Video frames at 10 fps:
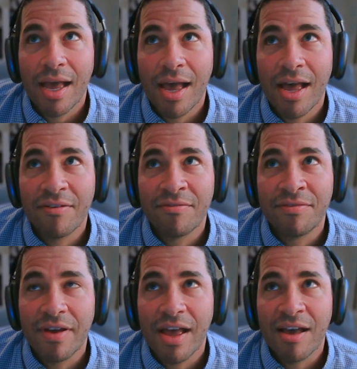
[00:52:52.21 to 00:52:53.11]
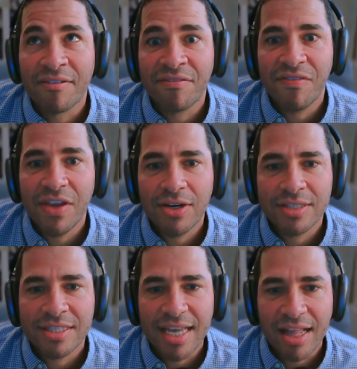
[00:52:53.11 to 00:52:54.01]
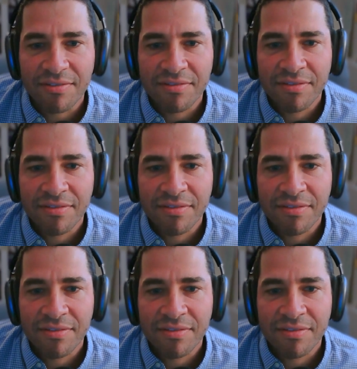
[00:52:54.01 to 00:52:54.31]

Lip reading: of a feared self.